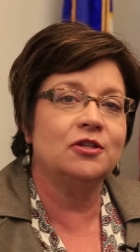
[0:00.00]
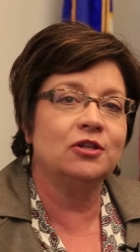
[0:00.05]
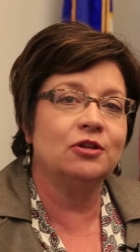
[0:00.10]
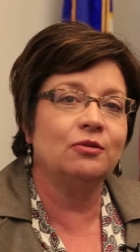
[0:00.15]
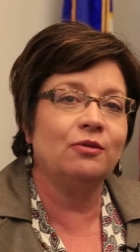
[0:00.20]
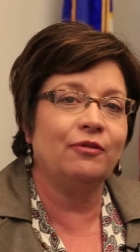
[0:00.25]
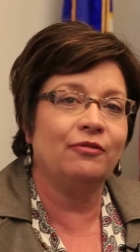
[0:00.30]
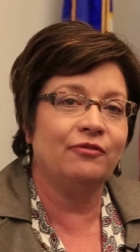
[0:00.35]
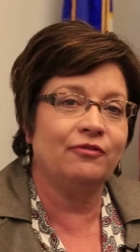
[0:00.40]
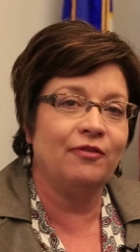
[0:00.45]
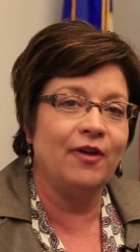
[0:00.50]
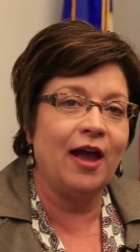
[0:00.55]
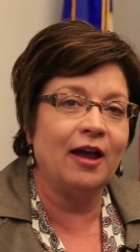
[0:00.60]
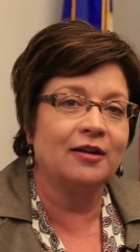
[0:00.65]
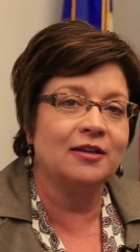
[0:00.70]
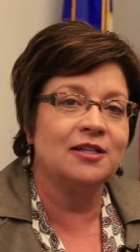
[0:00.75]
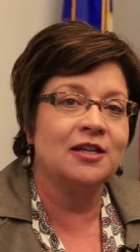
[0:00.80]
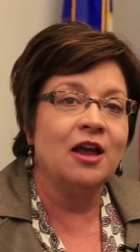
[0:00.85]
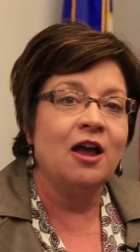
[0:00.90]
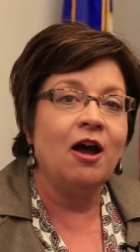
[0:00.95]
to
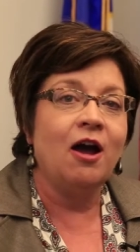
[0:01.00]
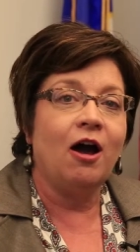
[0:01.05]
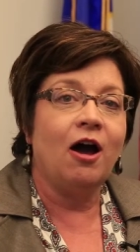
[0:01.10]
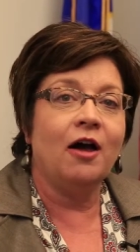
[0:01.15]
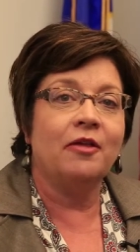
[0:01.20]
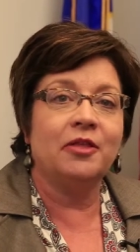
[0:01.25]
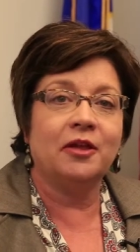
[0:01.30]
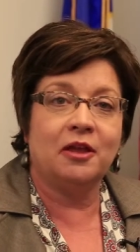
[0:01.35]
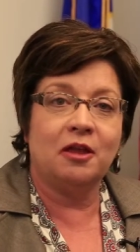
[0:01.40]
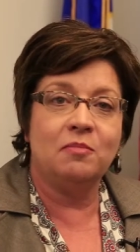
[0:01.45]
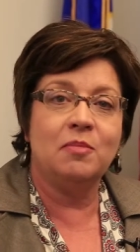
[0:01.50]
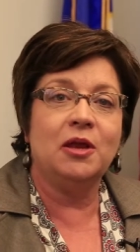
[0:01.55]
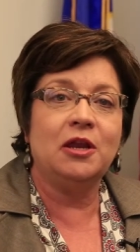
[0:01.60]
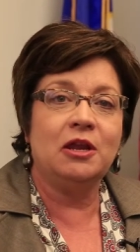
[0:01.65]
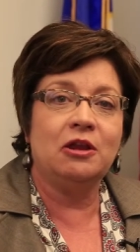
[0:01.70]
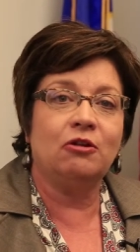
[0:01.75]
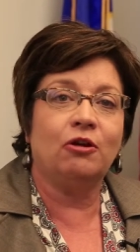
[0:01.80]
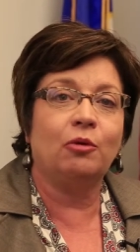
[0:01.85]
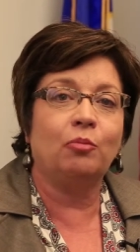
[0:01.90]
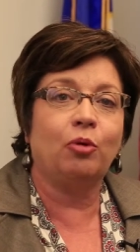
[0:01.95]
affect uh, the
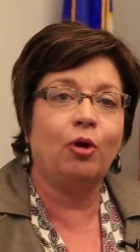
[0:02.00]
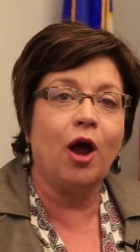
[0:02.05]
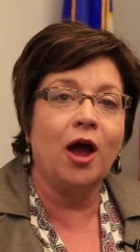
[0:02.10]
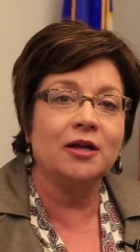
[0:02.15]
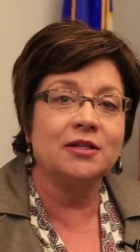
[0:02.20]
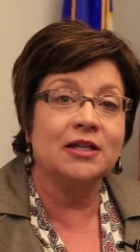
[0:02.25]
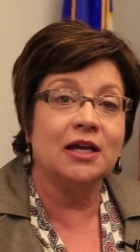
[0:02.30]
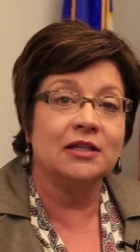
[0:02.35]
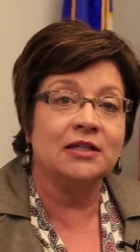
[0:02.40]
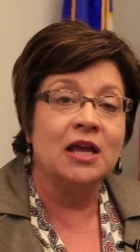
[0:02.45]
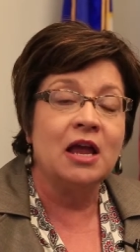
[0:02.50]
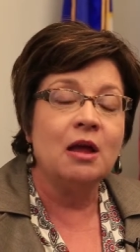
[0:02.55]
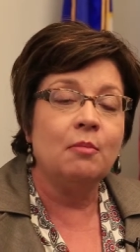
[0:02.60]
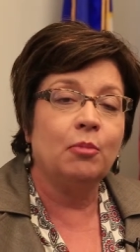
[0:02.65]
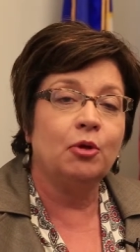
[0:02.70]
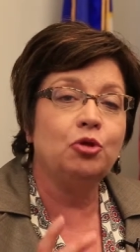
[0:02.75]
committee hearing process.